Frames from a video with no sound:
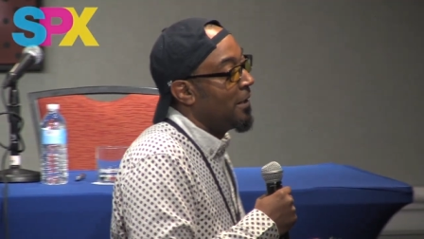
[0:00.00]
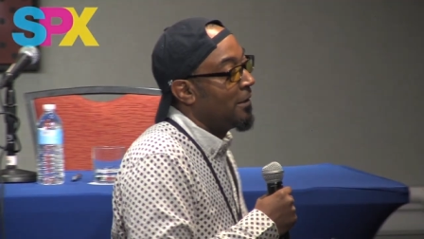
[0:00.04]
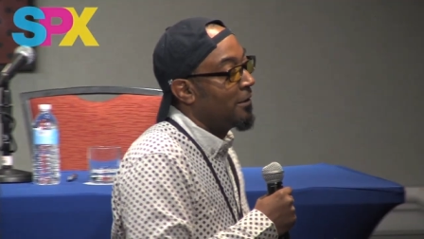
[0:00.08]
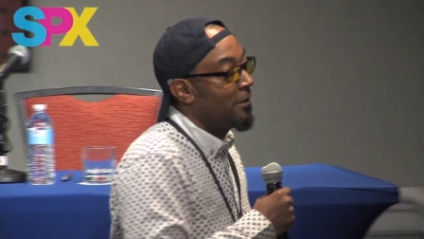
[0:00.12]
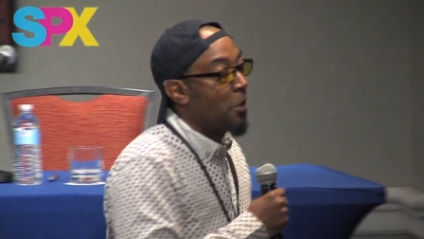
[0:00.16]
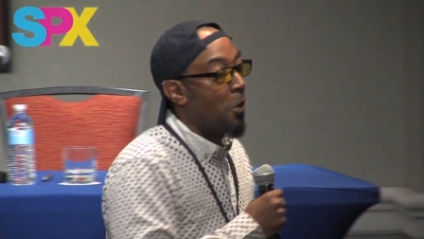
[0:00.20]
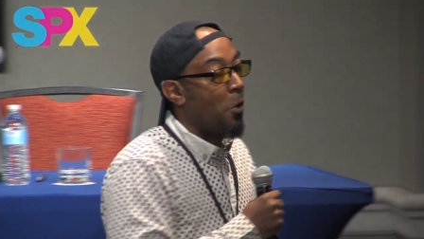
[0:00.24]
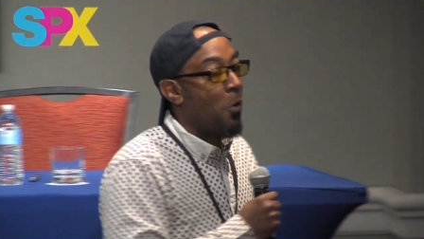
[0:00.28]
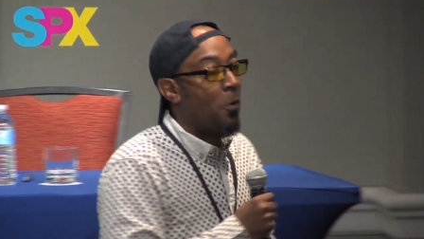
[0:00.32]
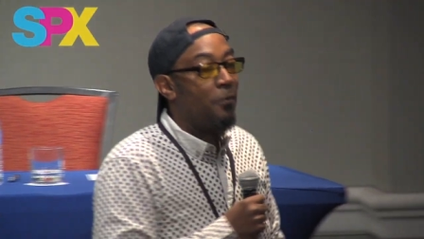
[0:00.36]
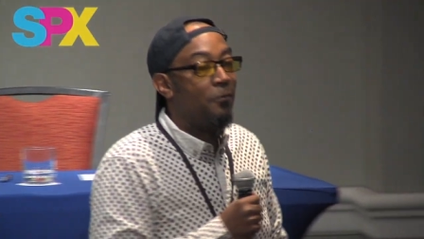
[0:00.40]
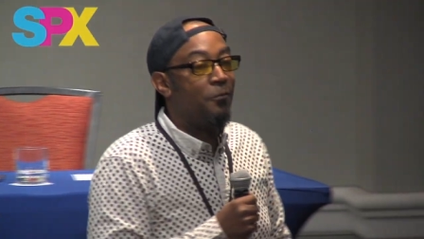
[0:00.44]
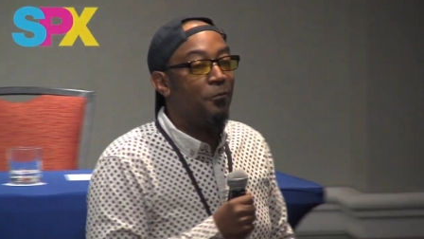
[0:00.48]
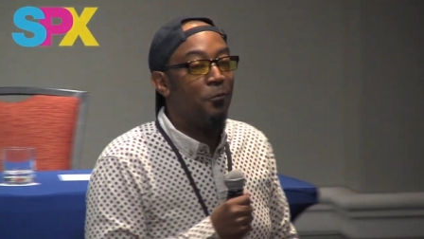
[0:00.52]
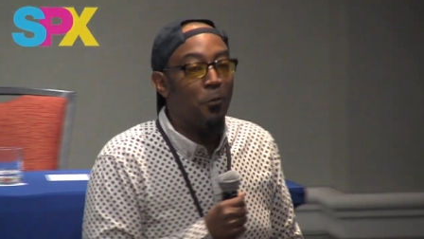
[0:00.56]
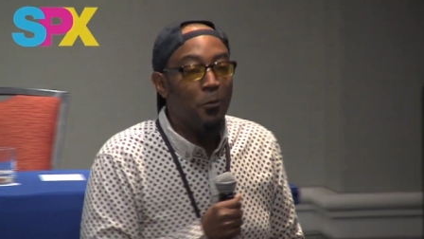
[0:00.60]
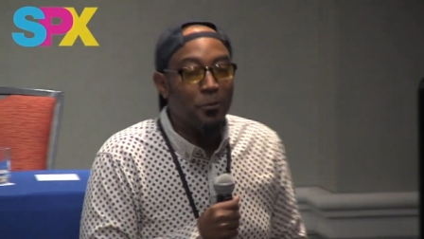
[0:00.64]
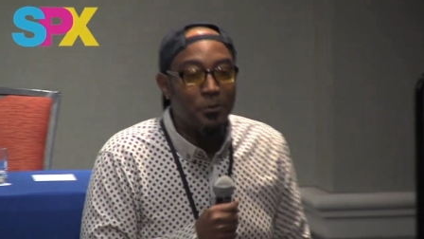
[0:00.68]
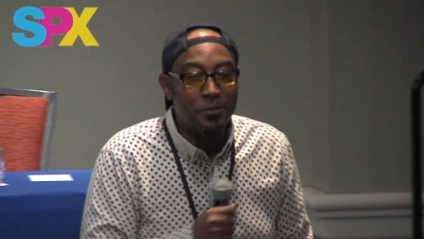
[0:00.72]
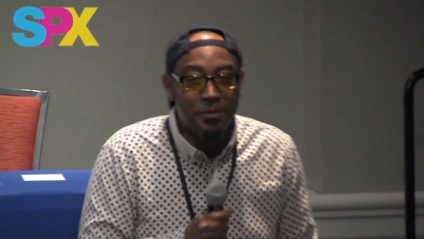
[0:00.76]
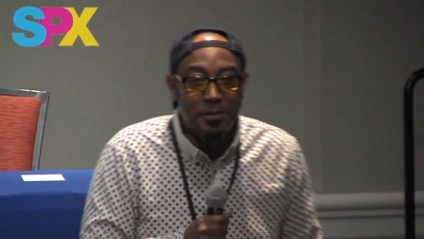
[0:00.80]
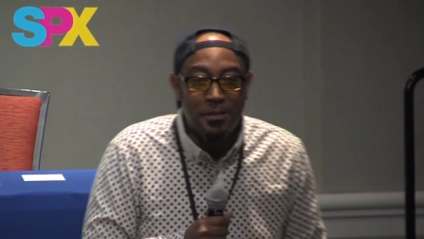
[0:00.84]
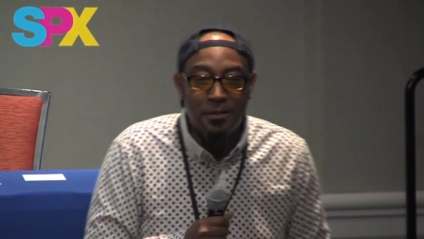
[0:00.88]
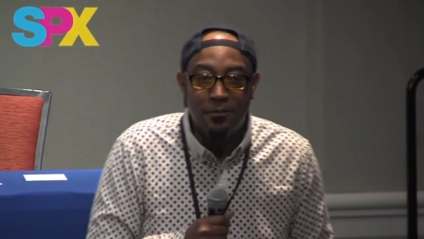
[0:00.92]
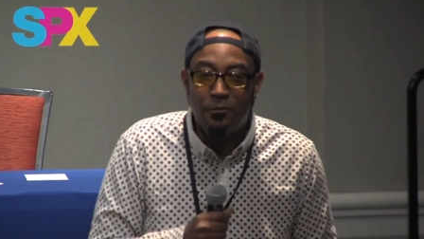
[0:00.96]
Now,
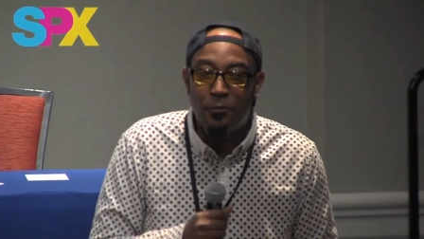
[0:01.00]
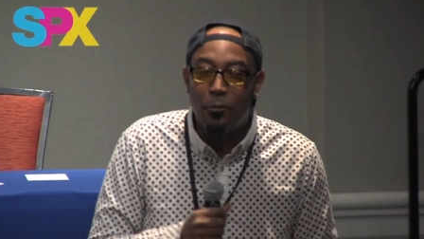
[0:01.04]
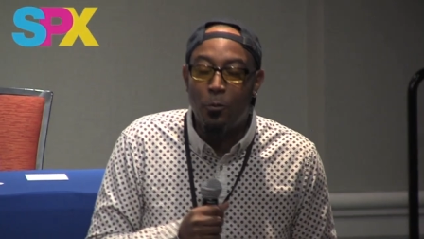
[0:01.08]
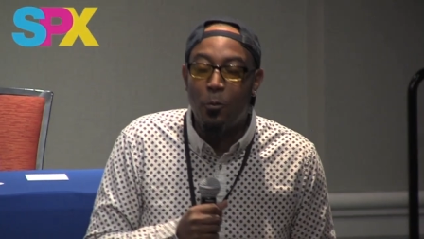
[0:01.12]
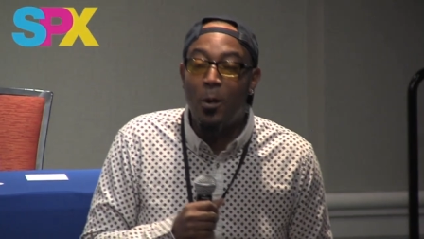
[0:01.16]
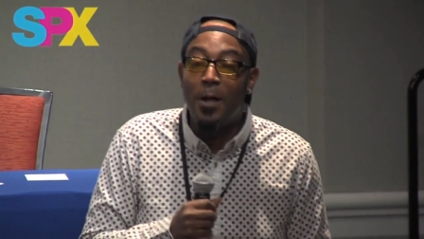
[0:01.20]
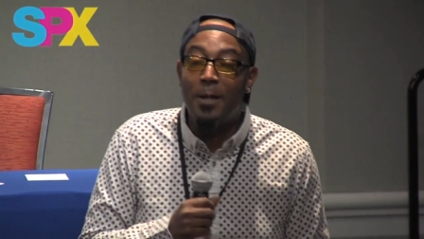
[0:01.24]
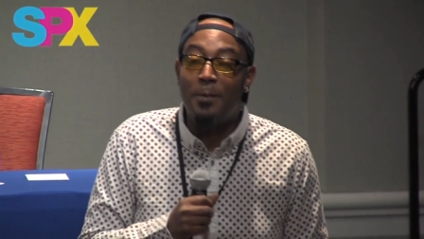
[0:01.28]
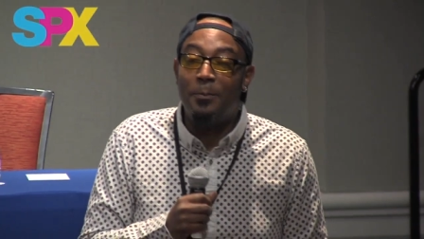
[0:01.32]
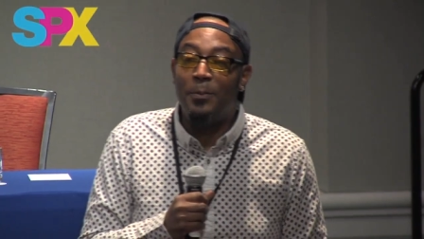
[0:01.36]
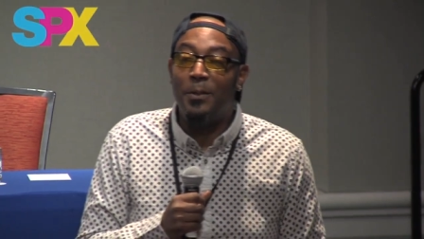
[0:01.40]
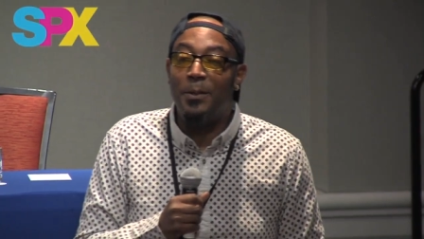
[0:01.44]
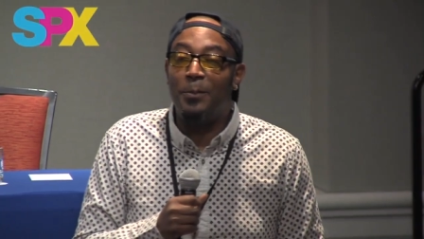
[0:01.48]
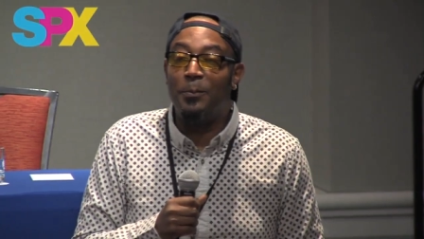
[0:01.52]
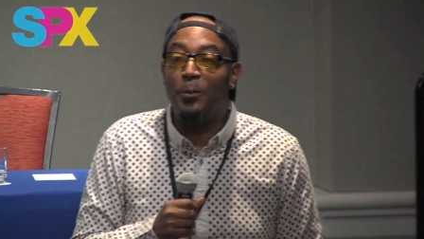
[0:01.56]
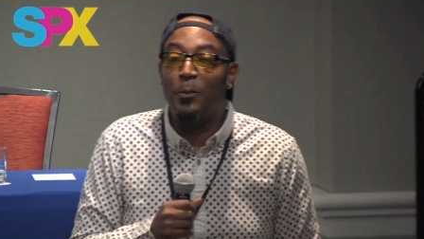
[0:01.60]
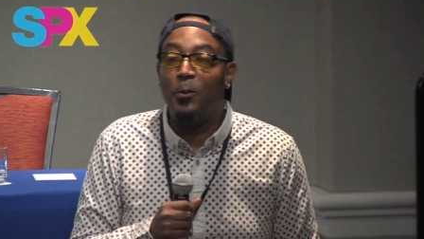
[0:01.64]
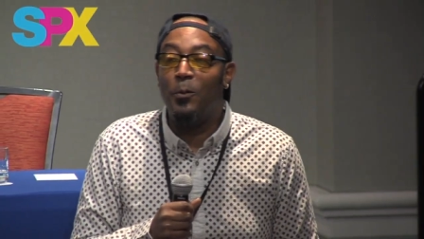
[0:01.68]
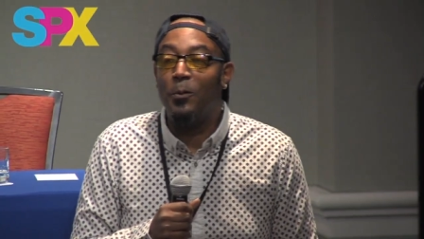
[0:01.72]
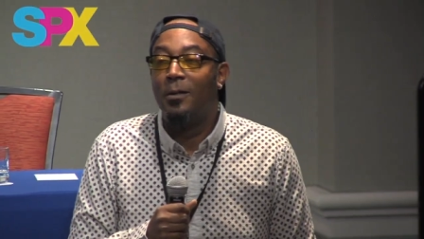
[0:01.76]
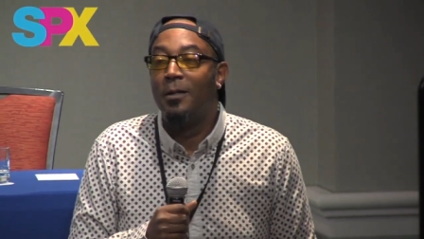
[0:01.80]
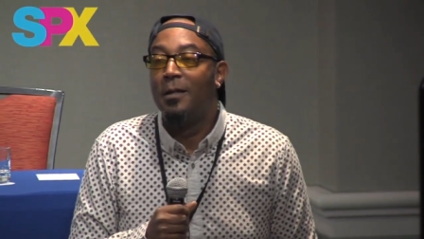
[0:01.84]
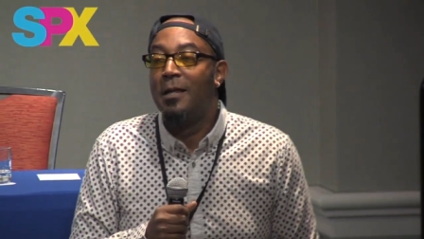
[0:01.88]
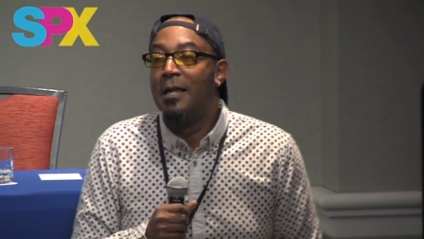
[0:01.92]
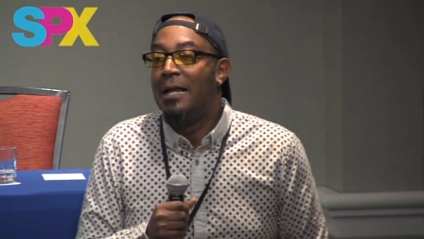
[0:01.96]
unfortunately for white
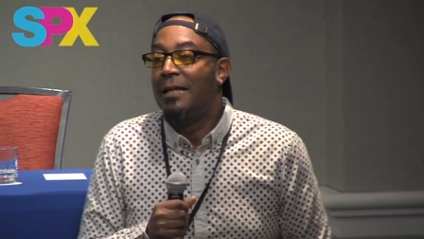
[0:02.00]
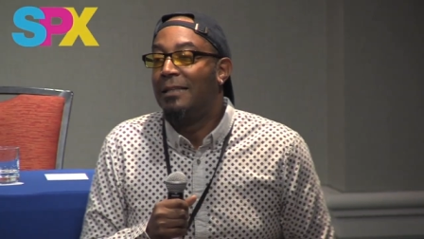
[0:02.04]
people,